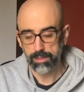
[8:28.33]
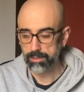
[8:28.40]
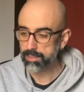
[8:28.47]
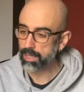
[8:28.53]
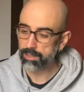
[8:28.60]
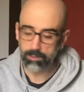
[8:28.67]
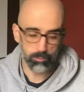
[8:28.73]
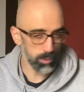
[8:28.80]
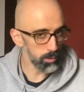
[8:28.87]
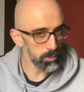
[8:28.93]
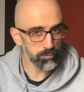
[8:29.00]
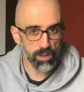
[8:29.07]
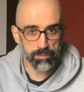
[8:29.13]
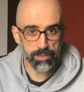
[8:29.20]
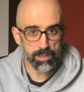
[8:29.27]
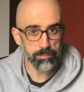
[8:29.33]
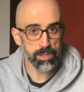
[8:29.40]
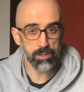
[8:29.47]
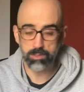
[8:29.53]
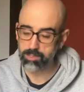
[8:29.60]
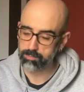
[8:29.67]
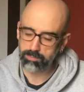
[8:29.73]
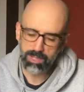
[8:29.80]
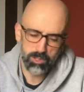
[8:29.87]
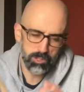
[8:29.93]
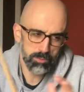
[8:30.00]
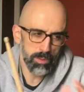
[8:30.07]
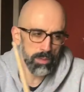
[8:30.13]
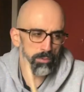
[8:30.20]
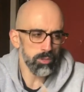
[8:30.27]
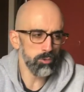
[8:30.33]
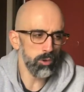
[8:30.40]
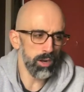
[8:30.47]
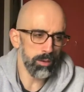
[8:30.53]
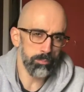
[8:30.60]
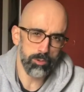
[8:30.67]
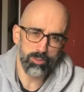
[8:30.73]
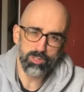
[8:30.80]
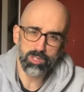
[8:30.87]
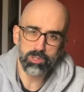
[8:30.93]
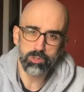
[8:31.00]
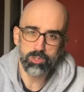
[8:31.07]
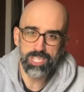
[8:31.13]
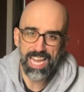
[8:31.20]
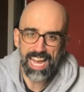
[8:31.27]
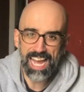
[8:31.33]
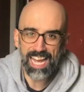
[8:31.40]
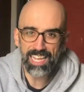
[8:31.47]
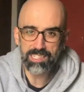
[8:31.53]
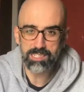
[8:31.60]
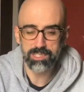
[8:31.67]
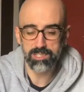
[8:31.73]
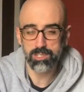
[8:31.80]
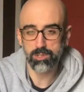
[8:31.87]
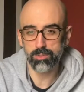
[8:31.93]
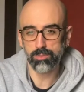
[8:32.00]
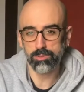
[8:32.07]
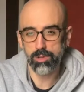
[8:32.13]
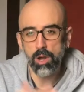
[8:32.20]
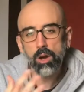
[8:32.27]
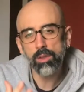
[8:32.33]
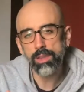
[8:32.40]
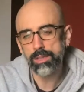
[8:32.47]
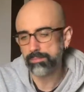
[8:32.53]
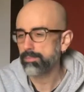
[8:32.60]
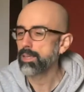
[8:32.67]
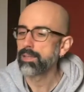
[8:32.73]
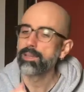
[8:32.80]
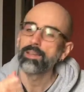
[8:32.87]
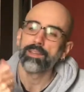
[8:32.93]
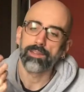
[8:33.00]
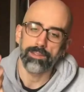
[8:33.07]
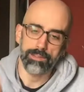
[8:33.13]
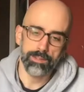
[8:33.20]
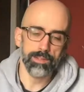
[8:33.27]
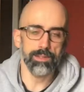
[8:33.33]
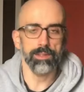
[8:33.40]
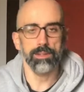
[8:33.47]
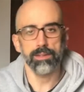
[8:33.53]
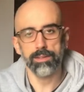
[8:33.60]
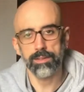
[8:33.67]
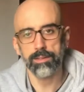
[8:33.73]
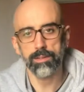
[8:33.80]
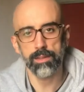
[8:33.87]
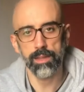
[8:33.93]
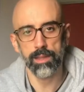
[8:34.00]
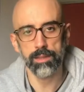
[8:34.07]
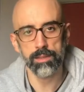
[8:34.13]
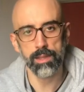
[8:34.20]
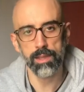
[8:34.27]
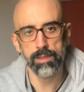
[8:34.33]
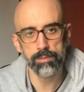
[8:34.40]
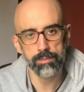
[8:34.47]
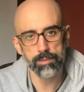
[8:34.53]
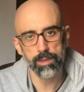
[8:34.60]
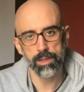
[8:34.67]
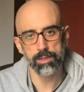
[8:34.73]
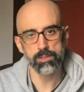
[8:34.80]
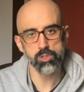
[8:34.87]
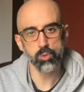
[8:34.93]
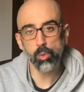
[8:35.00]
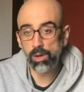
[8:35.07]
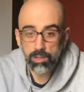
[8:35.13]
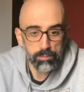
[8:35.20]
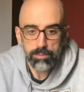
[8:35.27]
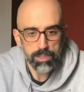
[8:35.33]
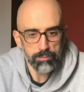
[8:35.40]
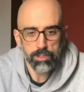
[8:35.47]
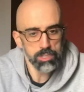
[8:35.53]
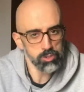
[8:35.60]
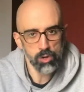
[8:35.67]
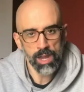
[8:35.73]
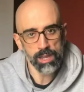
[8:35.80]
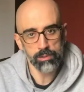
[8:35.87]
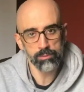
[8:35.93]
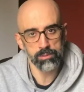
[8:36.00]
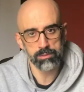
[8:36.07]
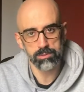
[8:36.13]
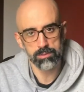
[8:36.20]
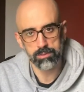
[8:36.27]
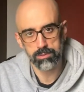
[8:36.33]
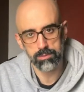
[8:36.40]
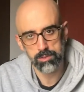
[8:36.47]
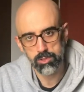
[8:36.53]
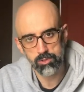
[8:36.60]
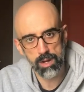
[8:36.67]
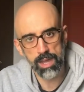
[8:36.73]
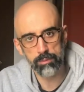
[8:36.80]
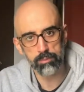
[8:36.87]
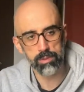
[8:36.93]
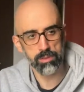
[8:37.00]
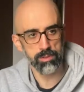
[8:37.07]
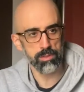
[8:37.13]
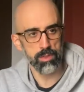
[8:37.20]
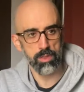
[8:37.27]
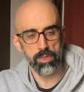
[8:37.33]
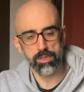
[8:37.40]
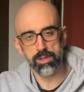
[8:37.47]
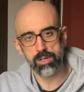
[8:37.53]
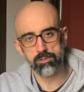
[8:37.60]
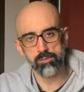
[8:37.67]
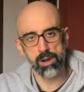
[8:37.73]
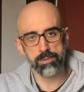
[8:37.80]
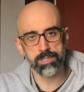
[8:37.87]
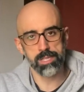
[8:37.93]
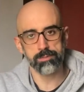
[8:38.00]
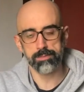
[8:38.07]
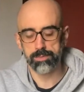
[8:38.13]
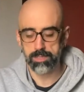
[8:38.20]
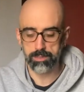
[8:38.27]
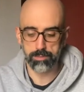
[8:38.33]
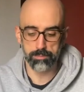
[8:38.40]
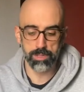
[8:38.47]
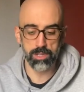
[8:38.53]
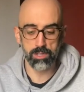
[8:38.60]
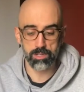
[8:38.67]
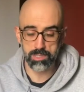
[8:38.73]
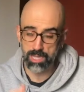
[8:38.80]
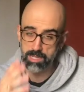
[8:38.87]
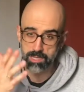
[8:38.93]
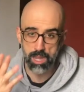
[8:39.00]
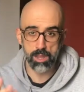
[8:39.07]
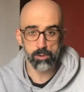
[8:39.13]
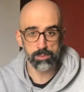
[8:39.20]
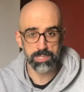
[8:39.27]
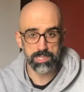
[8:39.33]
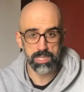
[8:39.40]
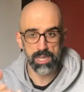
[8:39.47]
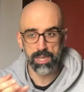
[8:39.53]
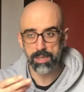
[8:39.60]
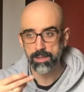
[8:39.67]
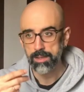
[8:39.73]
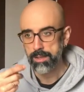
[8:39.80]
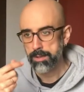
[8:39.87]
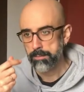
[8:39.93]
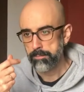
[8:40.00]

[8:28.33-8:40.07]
than a regular 5A, because maybe you are approaching to jazz and you know that and you want to give it a try. You want to try with thinner drumsticks, because as I always say,